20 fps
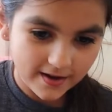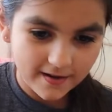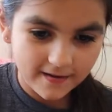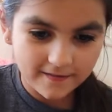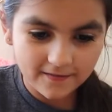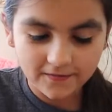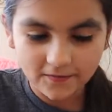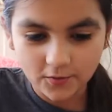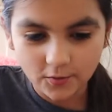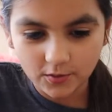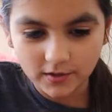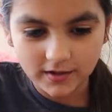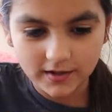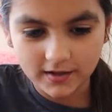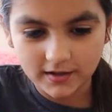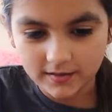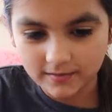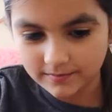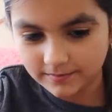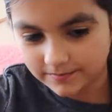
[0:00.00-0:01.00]

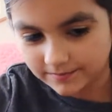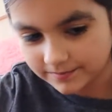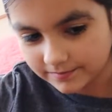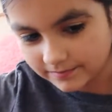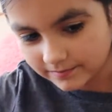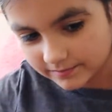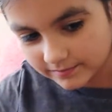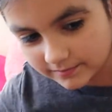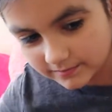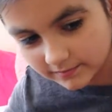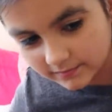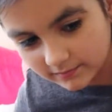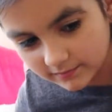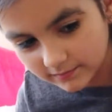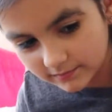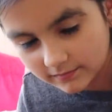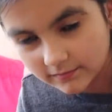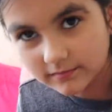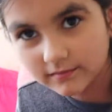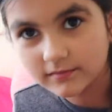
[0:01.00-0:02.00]
for,
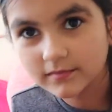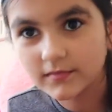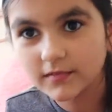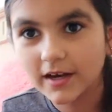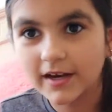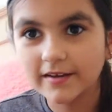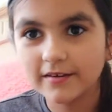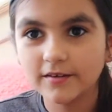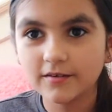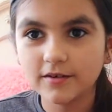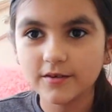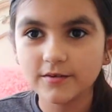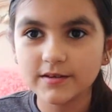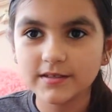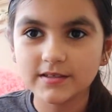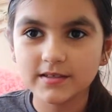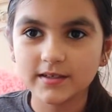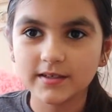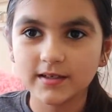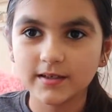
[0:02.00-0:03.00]
I don't know
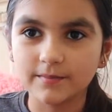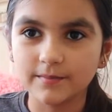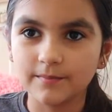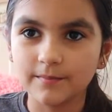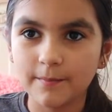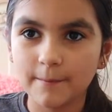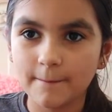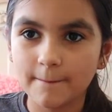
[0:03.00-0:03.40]
his name.